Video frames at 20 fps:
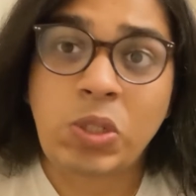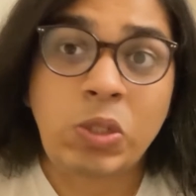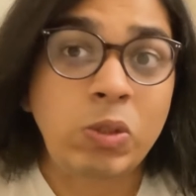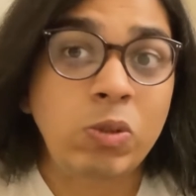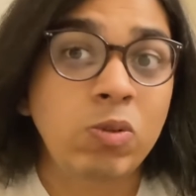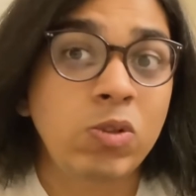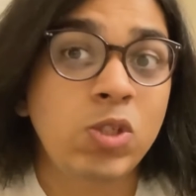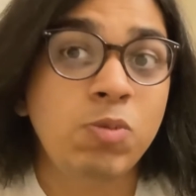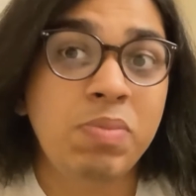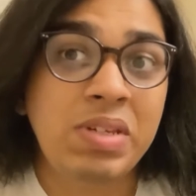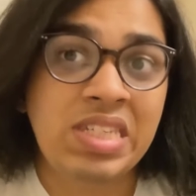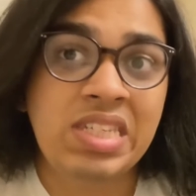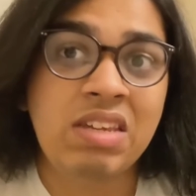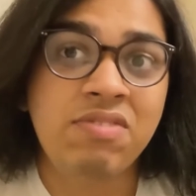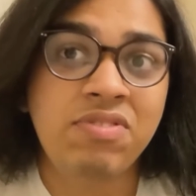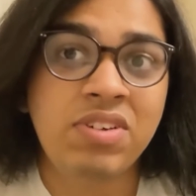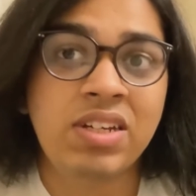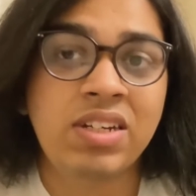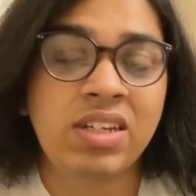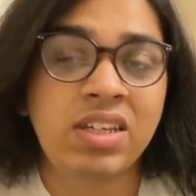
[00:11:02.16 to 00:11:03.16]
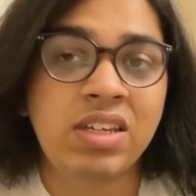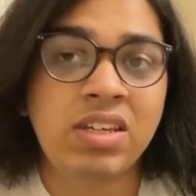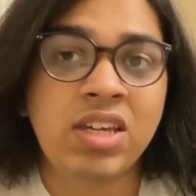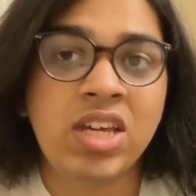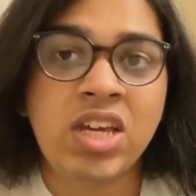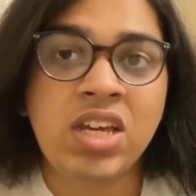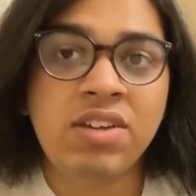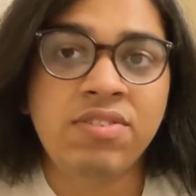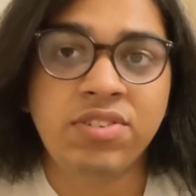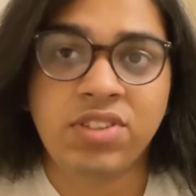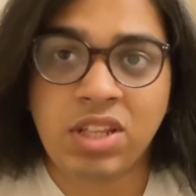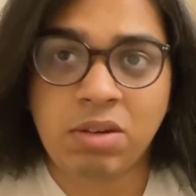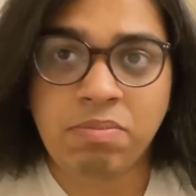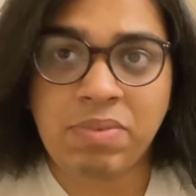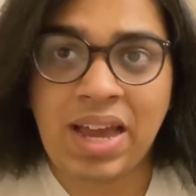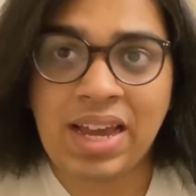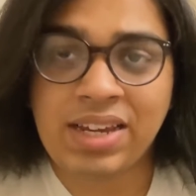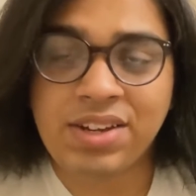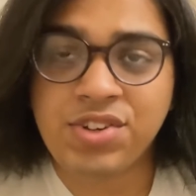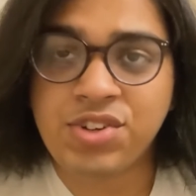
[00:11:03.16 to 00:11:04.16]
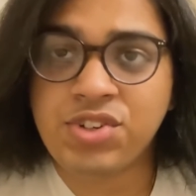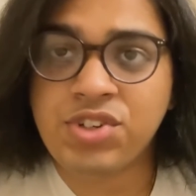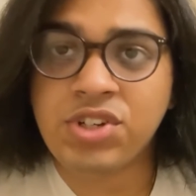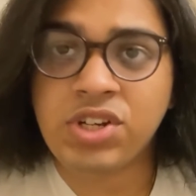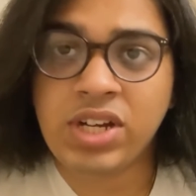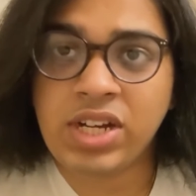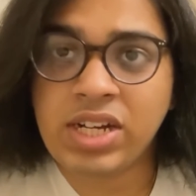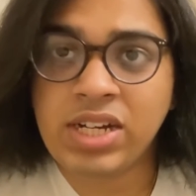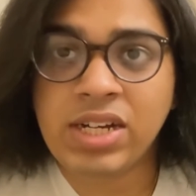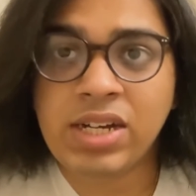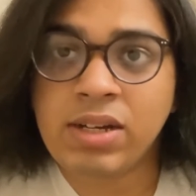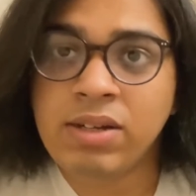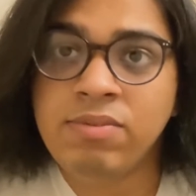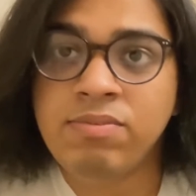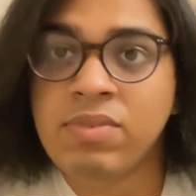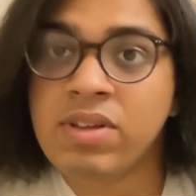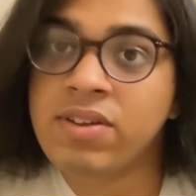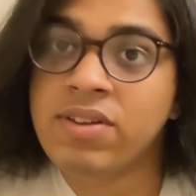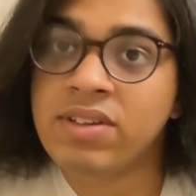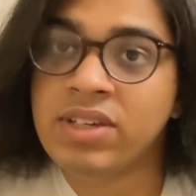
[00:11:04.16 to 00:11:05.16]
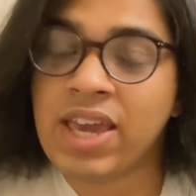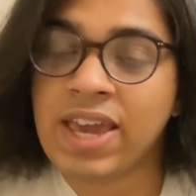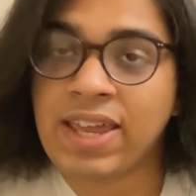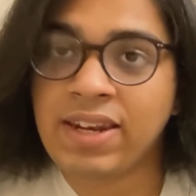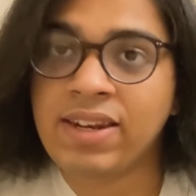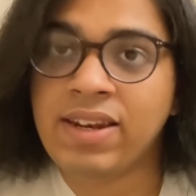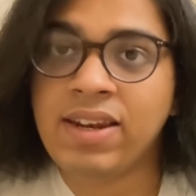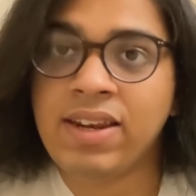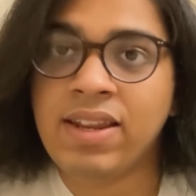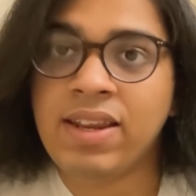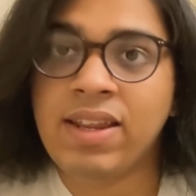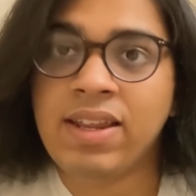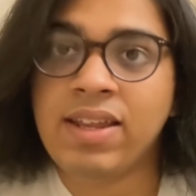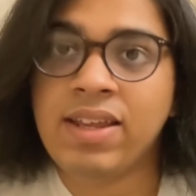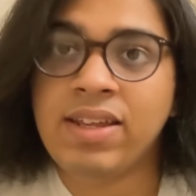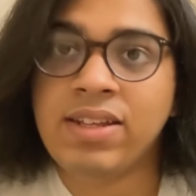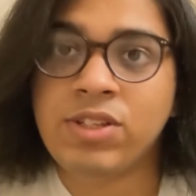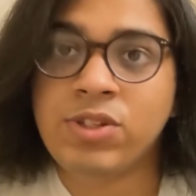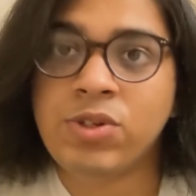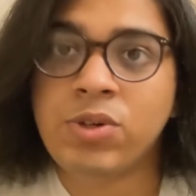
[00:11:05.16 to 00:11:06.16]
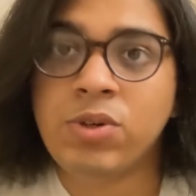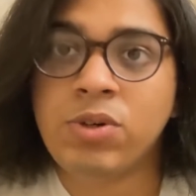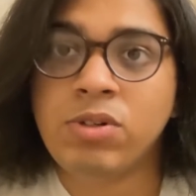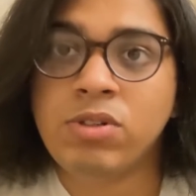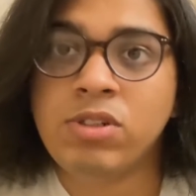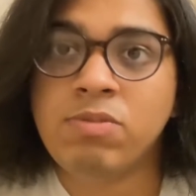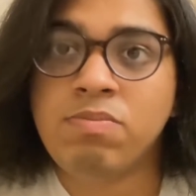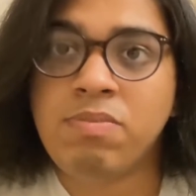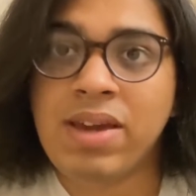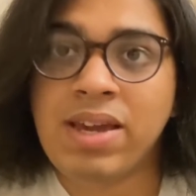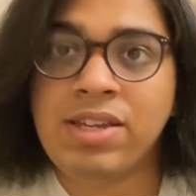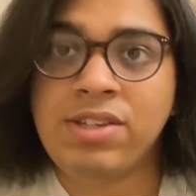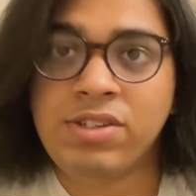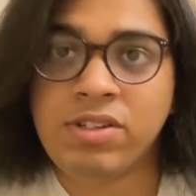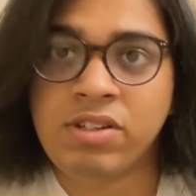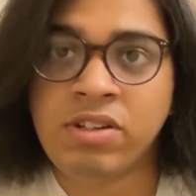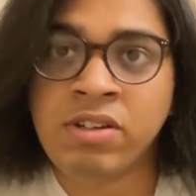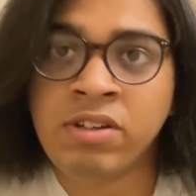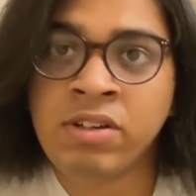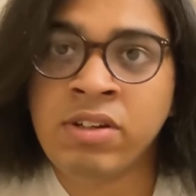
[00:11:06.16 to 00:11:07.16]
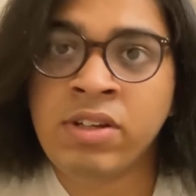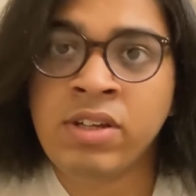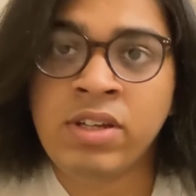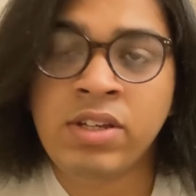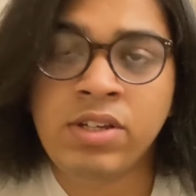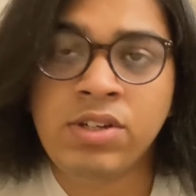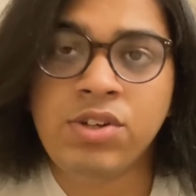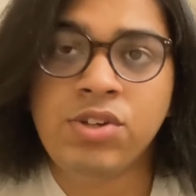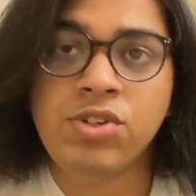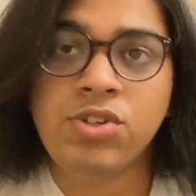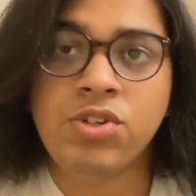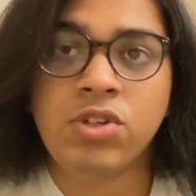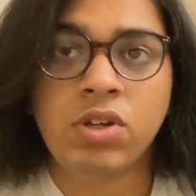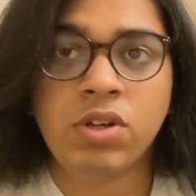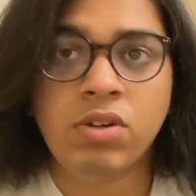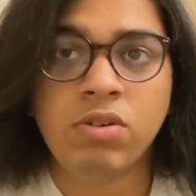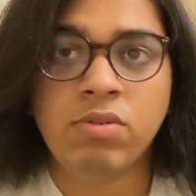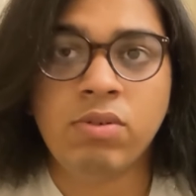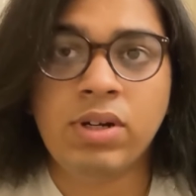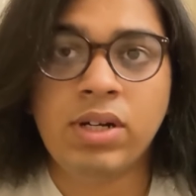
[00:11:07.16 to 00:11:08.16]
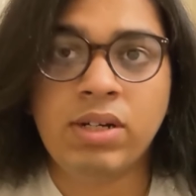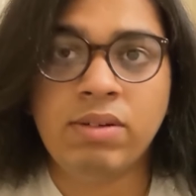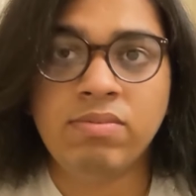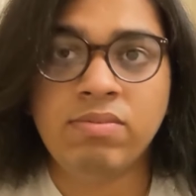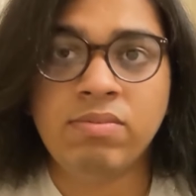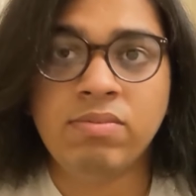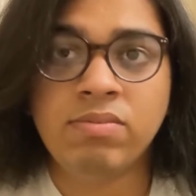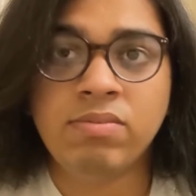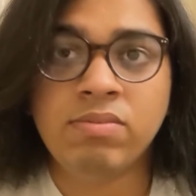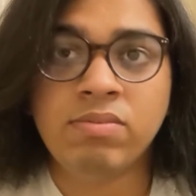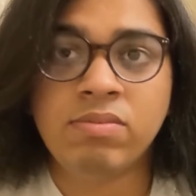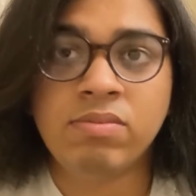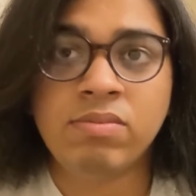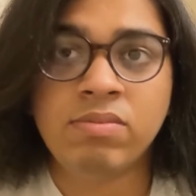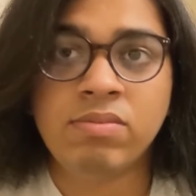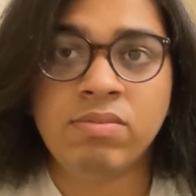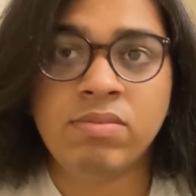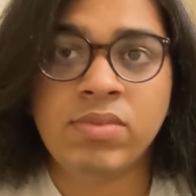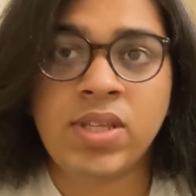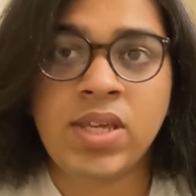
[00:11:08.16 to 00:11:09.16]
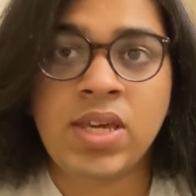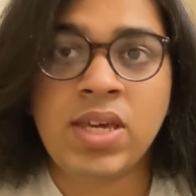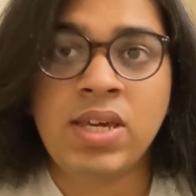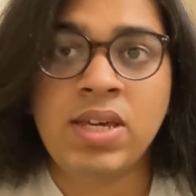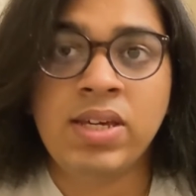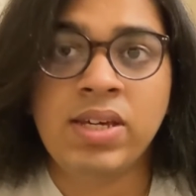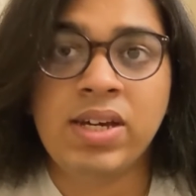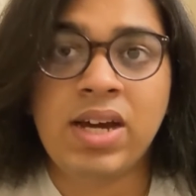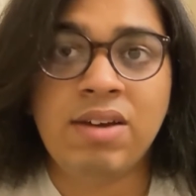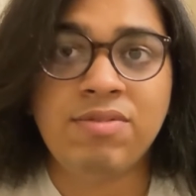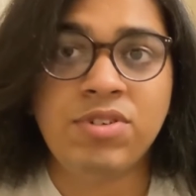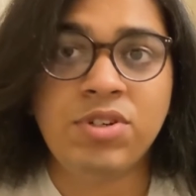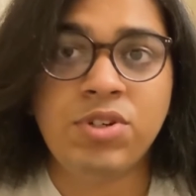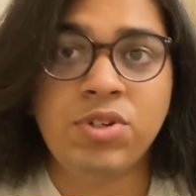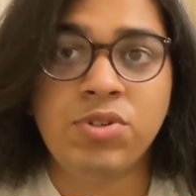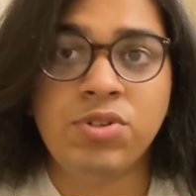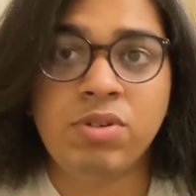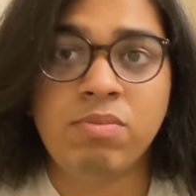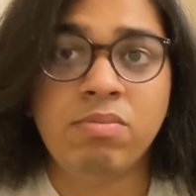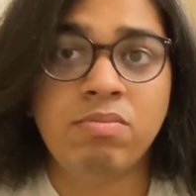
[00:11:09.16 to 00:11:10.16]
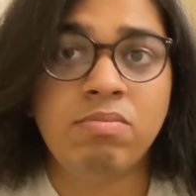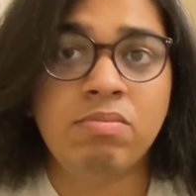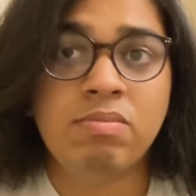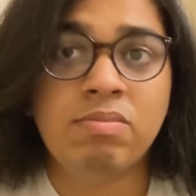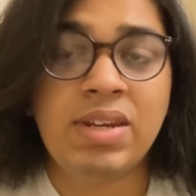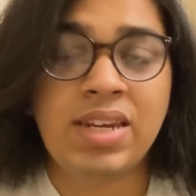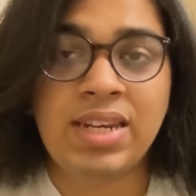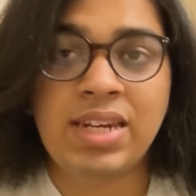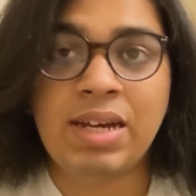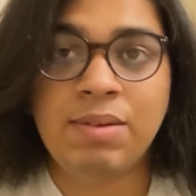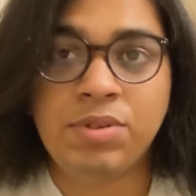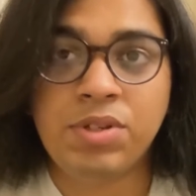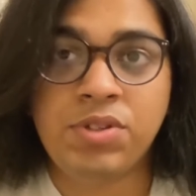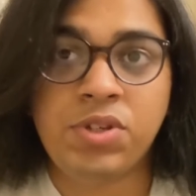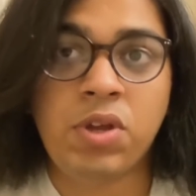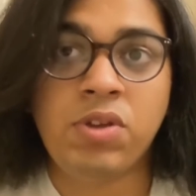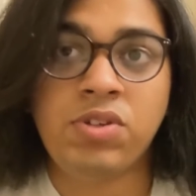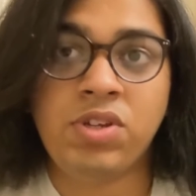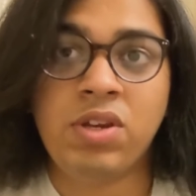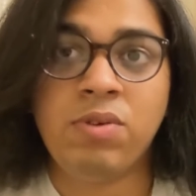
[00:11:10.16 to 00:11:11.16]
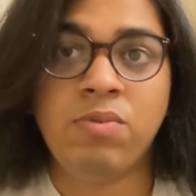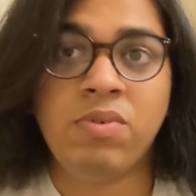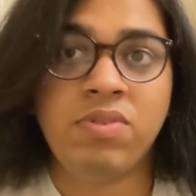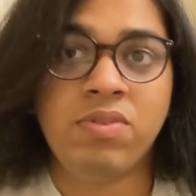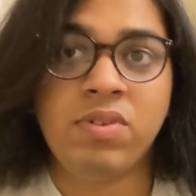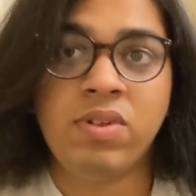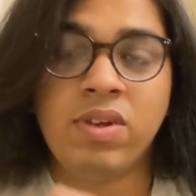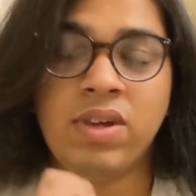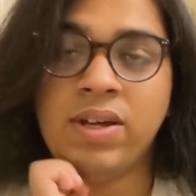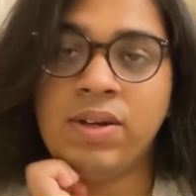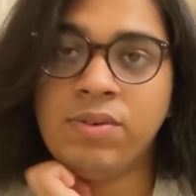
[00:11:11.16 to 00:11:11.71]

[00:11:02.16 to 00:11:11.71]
school, specifically for the package. Again, it's called Mesa, so I have to do some mini labs associated with